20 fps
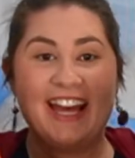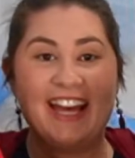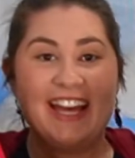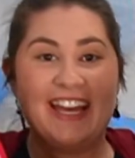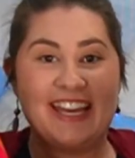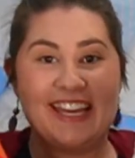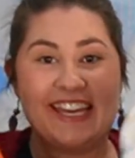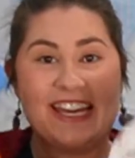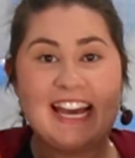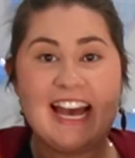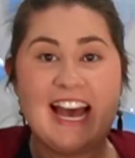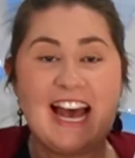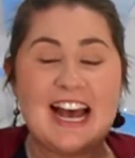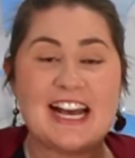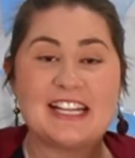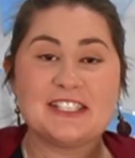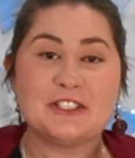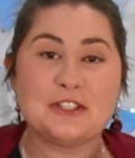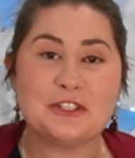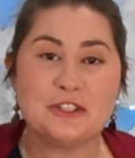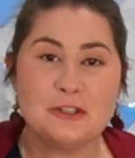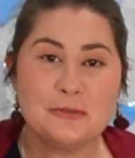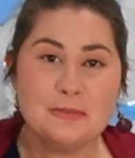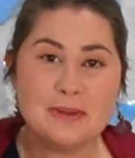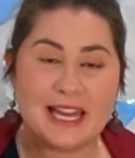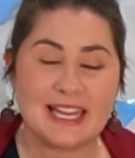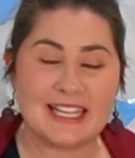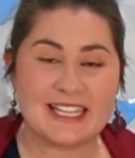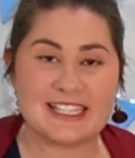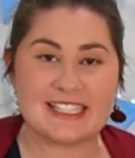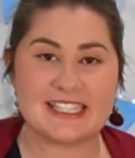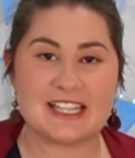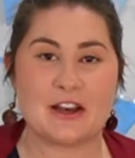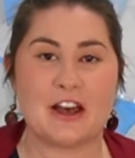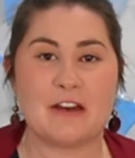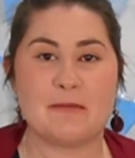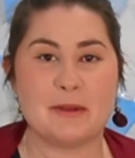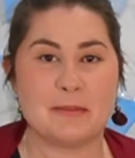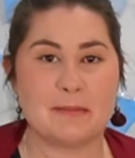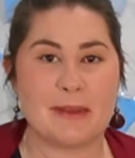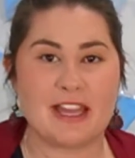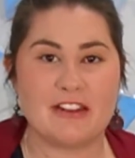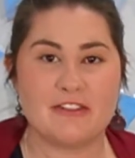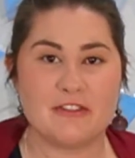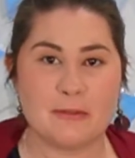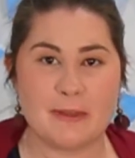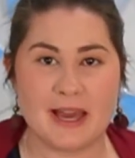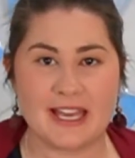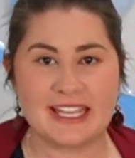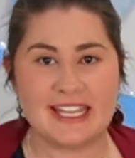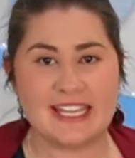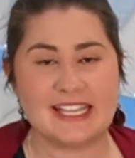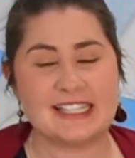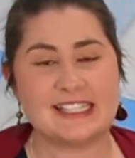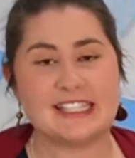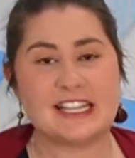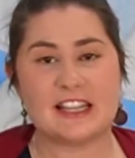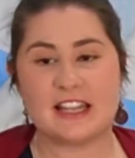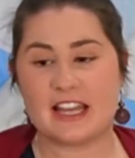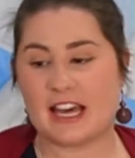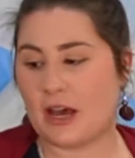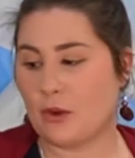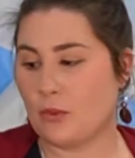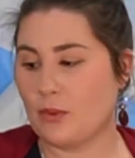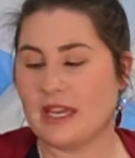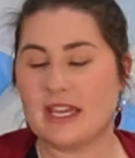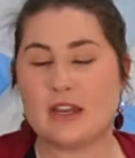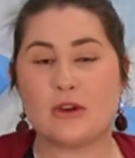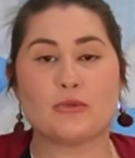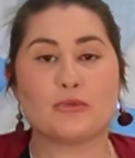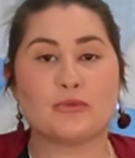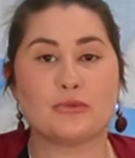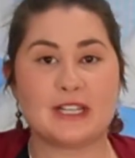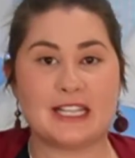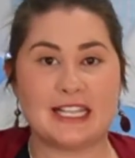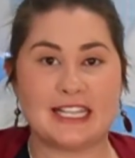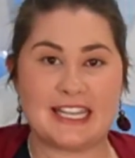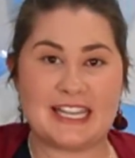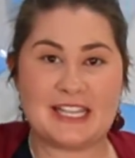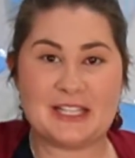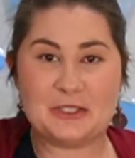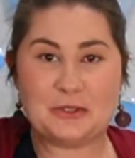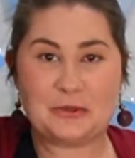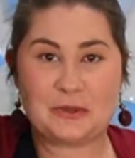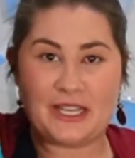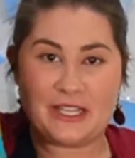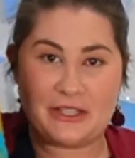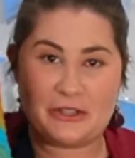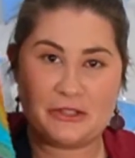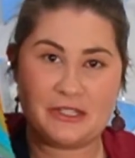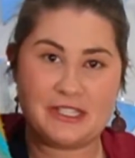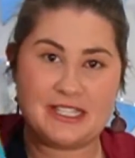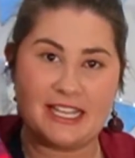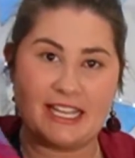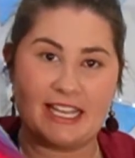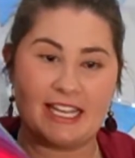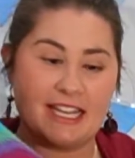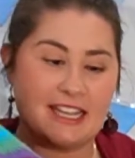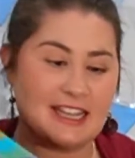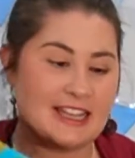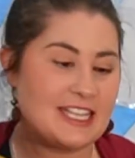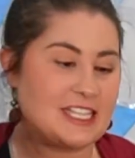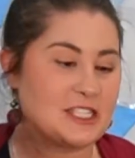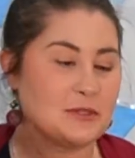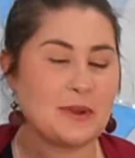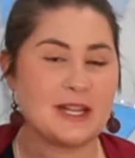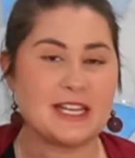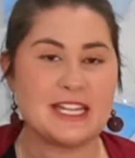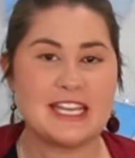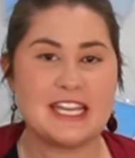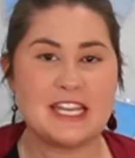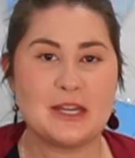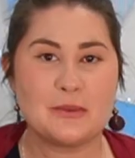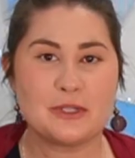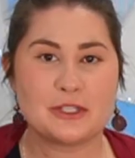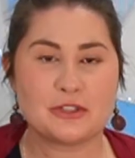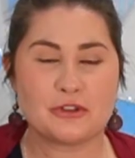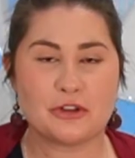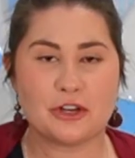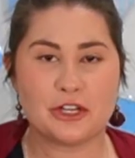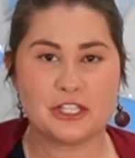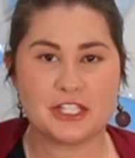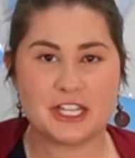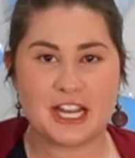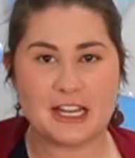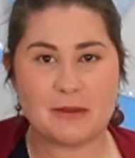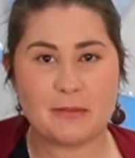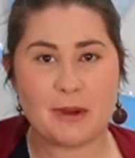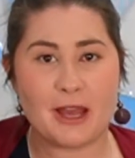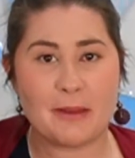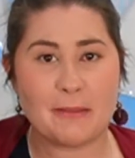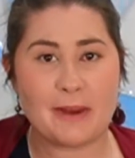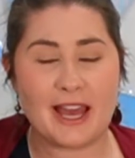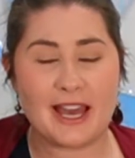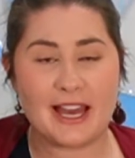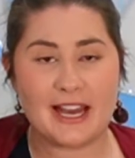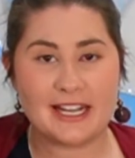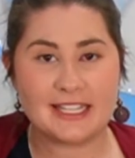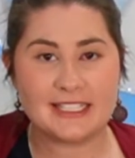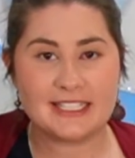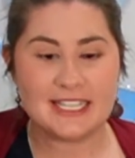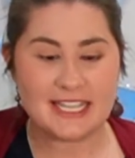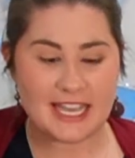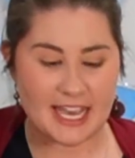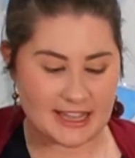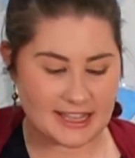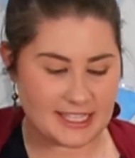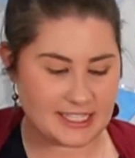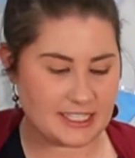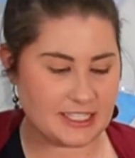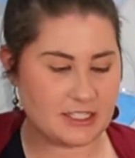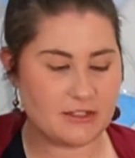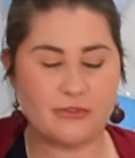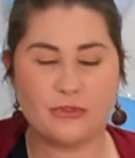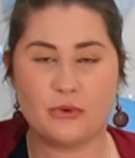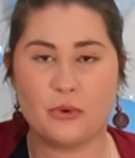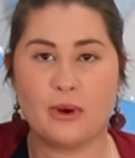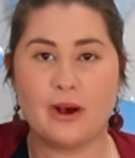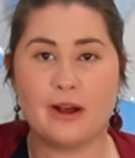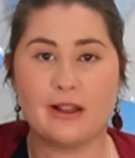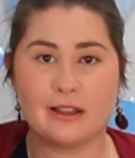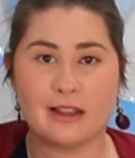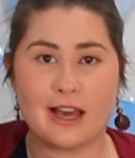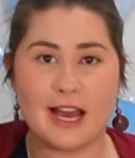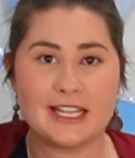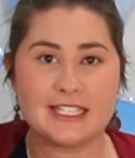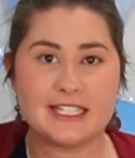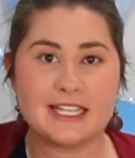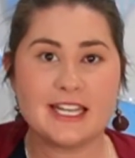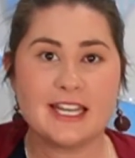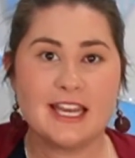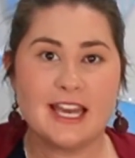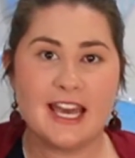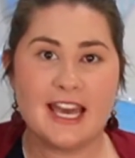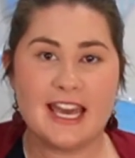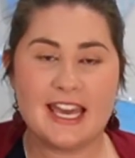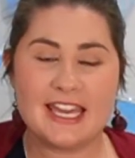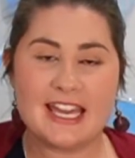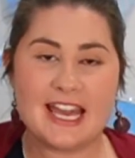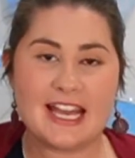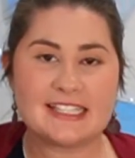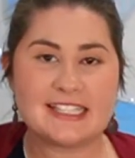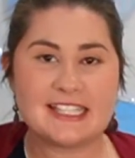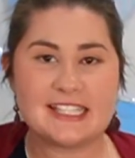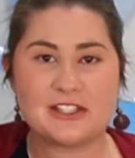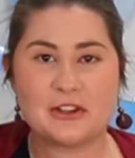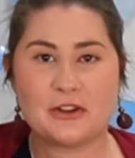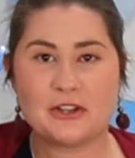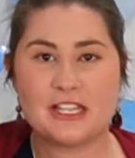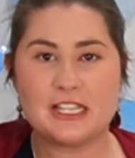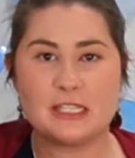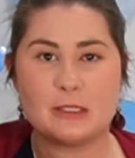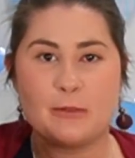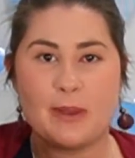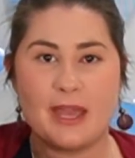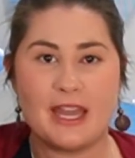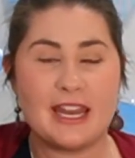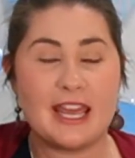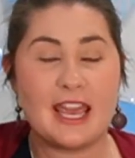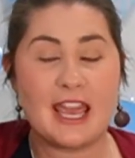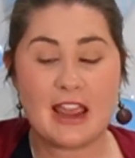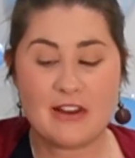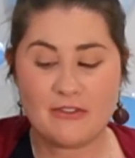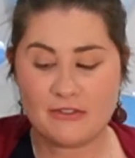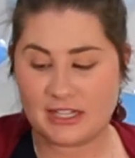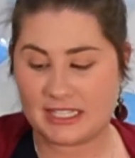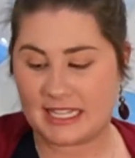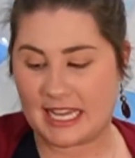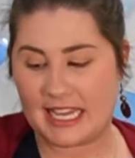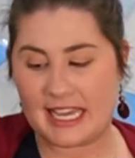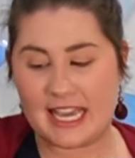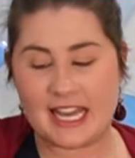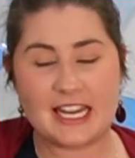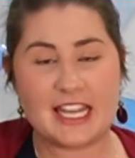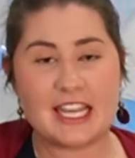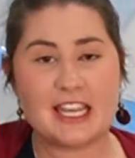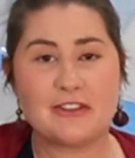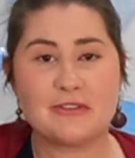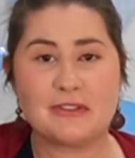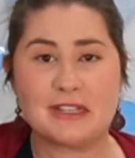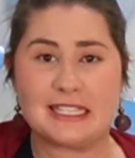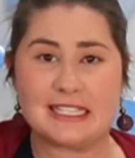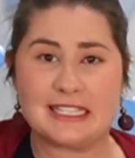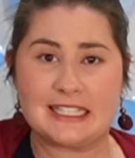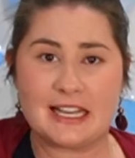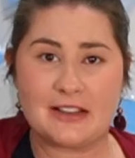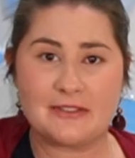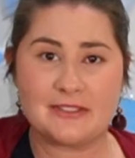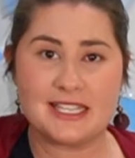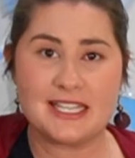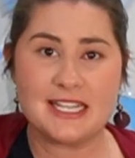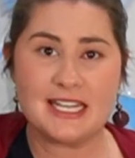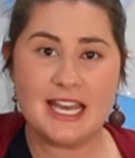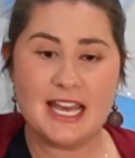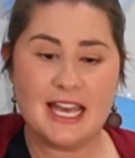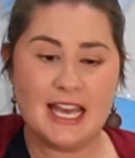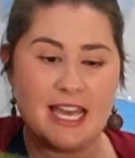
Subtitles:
Here are 2 blankets that have been made for my kids that we really enjoy using. This one here was crocheted by my auntie, and this is for Elijah. He has this on his bed every day and he really loves it.